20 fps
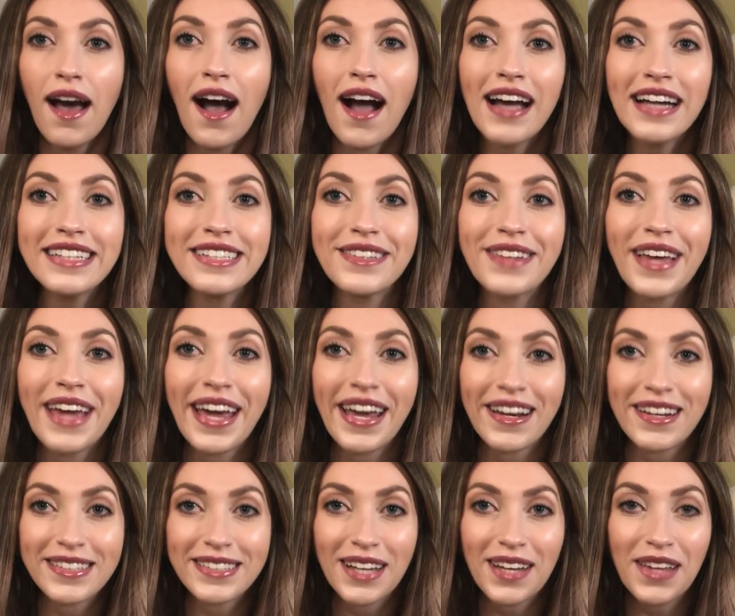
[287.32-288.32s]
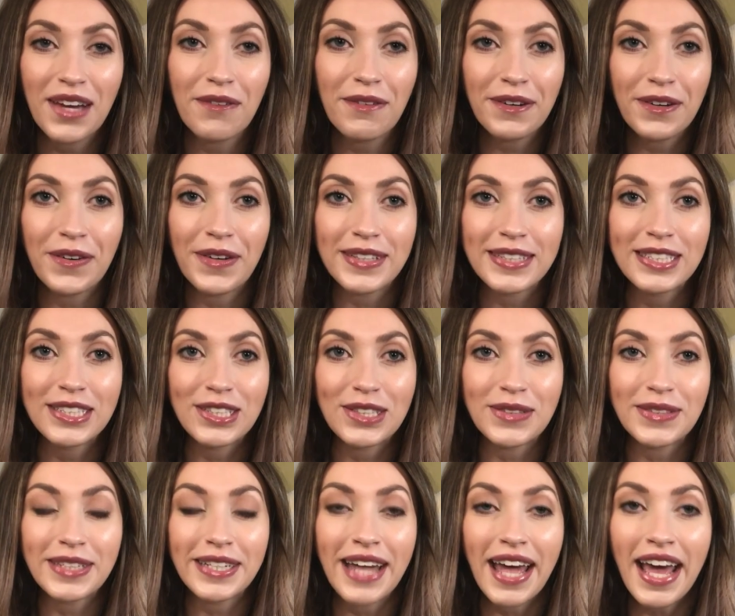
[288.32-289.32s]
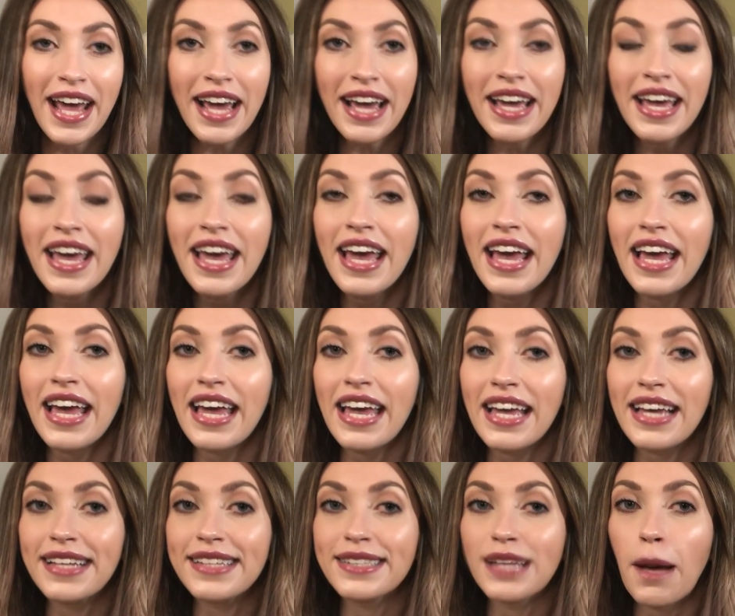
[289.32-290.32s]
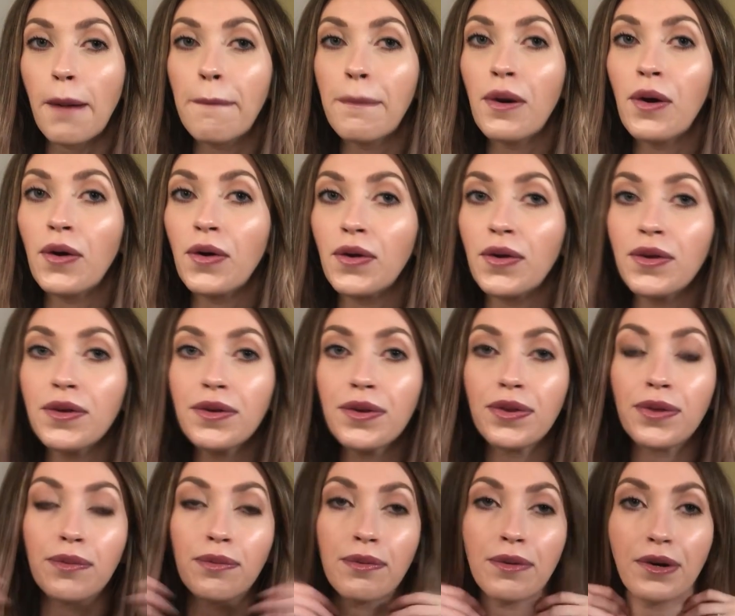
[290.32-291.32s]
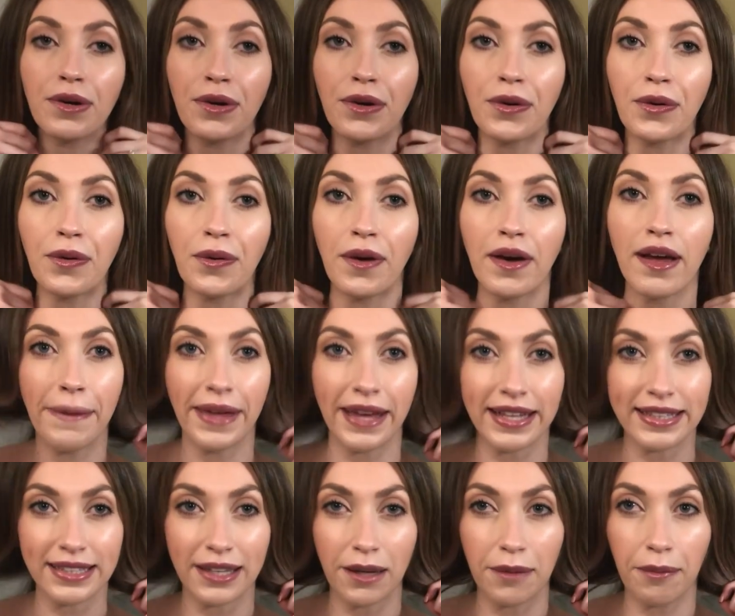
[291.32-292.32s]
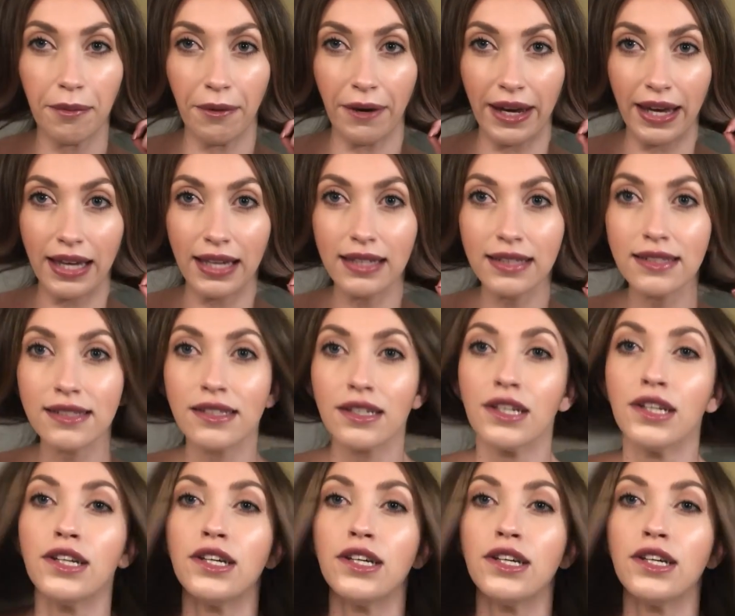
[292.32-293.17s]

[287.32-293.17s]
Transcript: Alright, so the hairstyle that we're going to do today is a pull through pigtail braids.